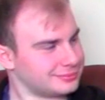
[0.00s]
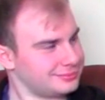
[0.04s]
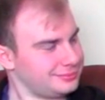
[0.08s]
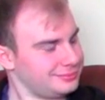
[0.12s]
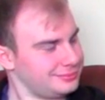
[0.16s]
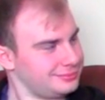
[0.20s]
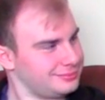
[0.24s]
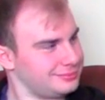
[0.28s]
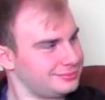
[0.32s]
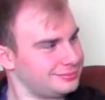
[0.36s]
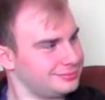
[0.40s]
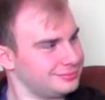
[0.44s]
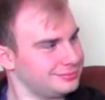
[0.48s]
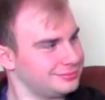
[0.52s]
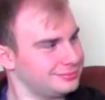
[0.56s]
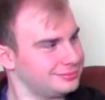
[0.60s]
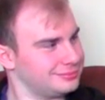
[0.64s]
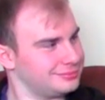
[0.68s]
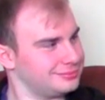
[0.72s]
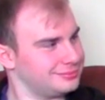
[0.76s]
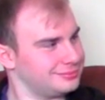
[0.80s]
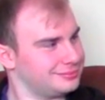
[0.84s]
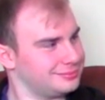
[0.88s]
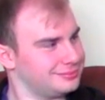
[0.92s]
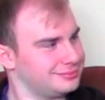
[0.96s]

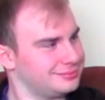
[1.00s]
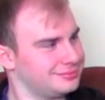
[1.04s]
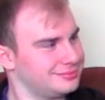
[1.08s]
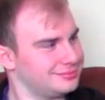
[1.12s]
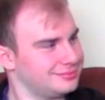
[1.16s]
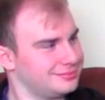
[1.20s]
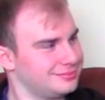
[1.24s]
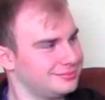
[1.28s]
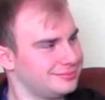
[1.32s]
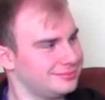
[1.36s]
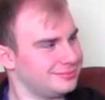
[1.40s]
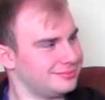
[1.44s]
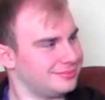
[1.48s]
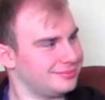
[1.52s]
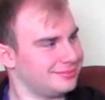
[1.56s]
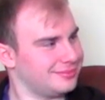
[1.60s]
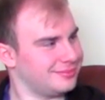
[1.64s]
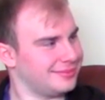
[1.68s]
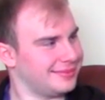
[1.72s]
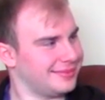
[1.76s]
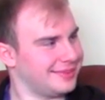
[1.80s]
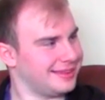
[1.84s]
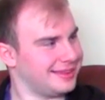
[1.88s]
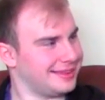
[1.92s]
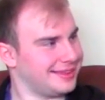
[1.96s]

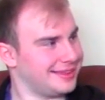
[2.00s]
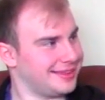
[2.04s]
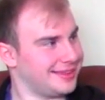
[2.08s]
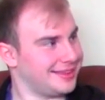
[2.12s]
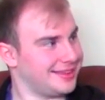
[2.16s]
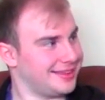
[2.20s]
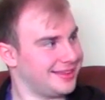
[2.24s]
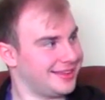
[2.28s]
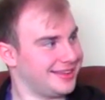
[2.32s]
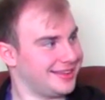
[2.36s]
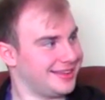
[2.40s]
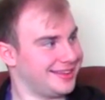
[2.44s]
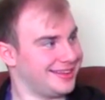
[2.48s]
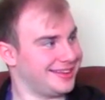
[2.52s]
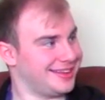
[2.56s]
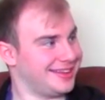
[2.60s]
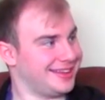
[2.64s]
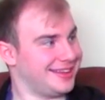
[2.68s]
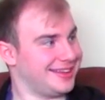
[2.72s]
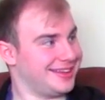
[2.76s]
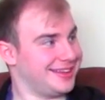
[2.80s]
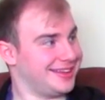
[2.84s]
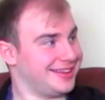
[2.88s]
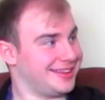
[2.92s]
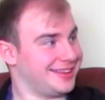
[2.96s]

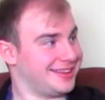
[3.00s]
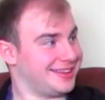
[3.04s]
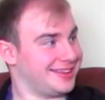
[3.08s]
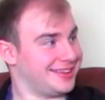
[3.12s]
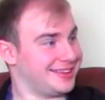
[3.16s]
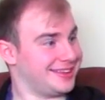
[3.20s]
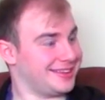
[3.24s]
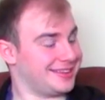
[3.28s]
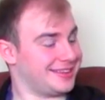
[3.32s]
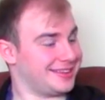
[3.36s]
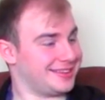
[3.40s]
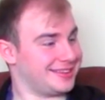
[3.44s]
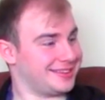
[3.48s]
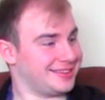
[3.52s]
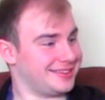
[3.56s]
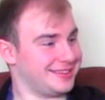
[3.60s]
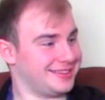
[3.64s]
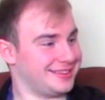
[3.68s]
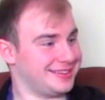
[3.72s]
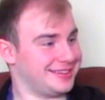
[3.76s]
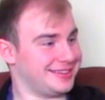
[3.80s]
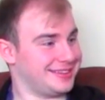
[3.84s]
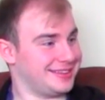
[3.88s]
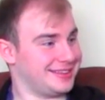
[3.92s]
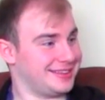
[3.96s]

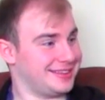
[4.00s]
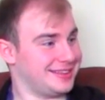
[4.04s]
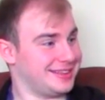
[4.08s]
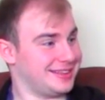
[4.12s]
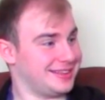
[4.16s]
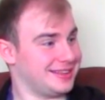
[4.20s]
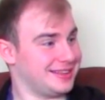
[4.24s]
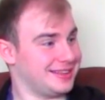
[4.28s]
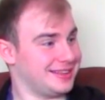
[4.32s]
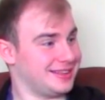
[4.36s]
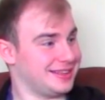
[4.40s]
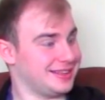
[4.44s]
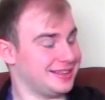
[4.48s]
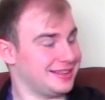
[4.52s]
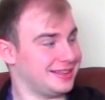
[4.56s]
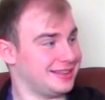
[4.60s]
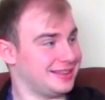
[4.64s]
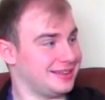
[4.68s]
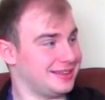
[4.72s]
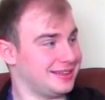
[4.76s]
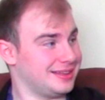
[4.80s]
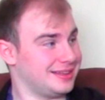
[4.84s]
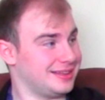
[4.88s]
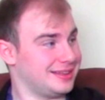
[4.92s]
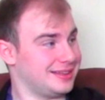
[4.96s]

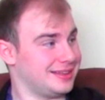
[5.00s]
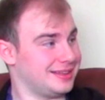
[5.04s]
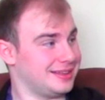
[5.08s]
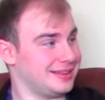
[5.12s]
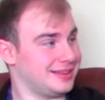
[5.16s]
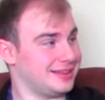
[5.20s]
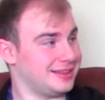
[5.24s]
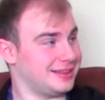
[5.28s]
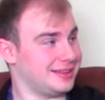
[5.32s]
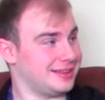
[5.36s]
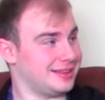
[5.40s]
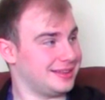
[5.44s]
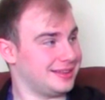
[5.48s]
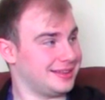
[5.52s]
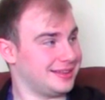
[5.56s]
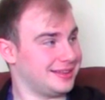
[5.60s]
(silent)